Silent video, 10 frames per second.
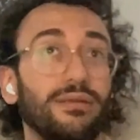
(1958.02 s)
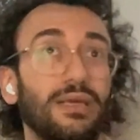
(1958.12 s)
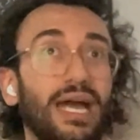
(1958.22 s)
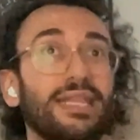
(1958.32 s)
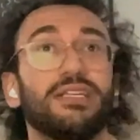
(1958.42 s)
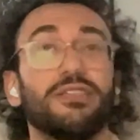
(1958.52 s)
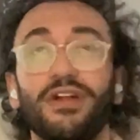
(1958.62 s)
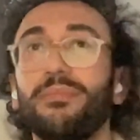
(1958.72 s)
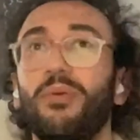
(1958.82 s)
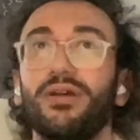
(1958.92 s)
I think it's
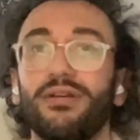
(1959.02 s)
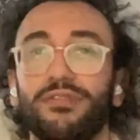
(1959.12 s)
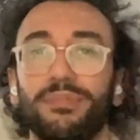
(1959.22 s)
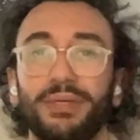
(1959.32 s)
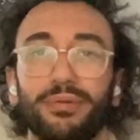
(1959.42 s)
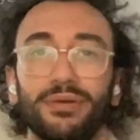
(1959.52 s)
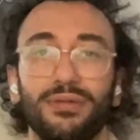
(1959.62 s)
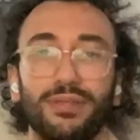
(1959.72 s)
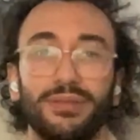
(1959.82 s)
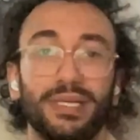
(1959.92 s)
very important for people
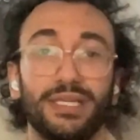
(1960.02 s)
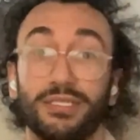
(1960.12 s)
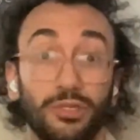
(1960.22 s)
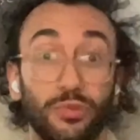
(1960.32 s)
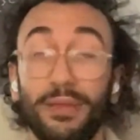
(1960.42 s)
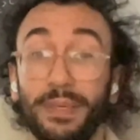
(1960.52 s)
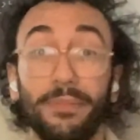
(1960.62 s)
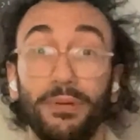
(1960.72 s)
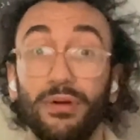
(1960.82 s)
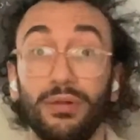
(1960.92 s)
because great
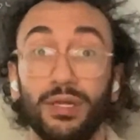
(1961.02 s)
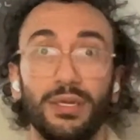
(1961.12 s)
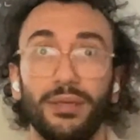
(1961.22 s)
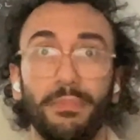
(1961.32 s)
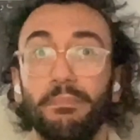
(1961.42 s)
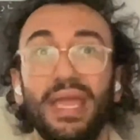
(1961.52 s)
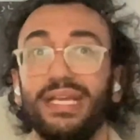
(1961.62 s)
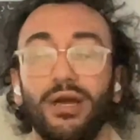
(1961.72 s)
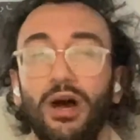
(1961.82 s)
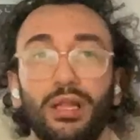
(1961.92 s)
people
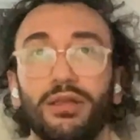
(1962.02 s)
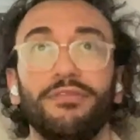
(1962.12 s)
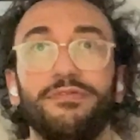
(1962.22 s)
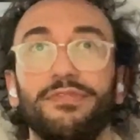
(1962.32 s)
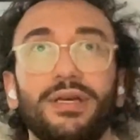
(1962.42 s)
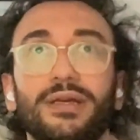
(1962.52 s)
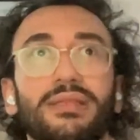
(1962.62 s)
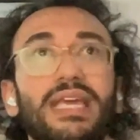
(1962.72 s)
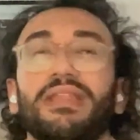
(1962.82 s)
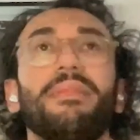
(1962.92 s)
make
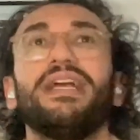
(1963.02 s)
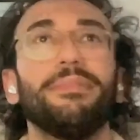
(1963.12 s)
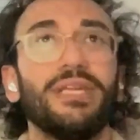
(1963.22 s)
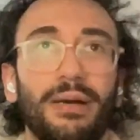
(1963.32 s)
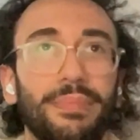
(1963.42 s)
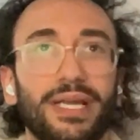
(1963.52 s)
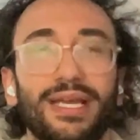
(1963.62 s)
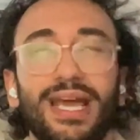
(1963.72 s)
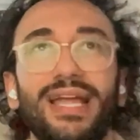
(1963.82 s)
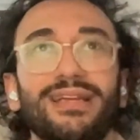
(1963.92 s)
they make up the company.
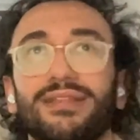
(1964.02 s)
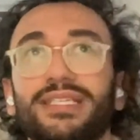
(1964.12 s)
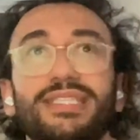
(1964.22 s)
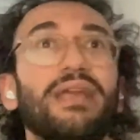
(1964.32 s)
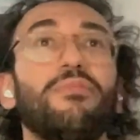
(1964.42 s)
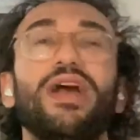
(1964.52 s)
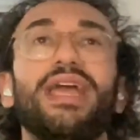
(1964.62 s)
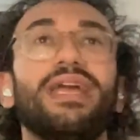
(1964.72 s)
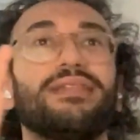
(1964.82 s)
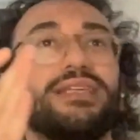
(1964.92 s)
And the same
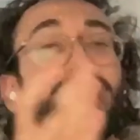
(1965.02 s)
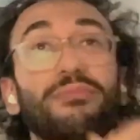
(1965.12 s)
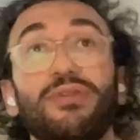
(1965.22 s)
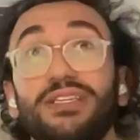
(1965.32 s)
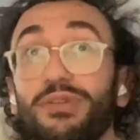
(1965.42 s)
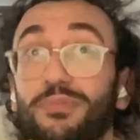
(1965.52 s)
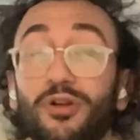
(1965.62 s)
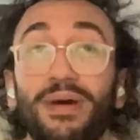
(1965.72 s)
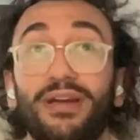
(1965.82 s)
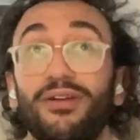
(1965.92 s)
reason we
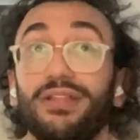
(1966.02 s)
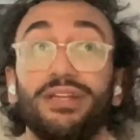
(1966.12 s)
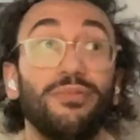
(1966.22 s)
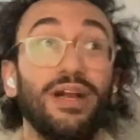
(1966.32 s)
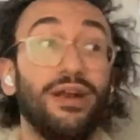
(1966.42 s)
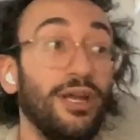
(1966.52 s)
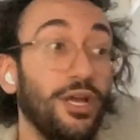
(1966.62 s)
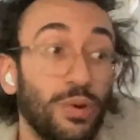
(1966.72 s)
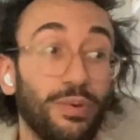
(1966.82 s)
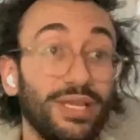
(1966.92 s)
spoke about earlier, where
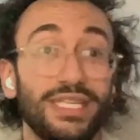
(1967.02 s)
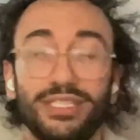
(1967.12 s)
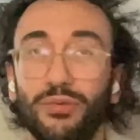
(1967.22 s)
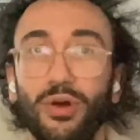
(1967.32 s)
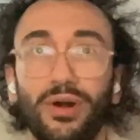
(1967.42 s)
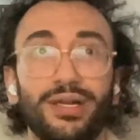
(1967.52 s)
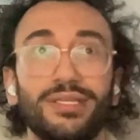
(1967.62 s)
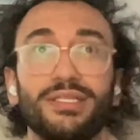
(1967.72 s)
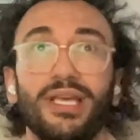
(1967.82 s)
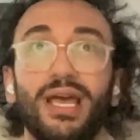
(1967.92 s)
we win these
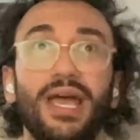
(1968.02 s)
awards,